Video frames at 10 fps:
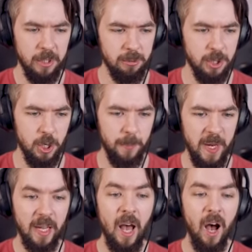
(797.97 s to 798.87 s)
Which would you
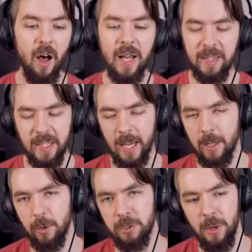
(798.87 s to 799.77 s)
pick? Oh, I think I
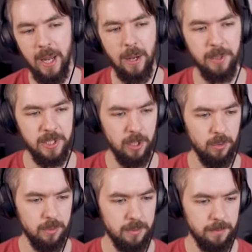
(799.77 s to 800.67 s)
know which one I would do.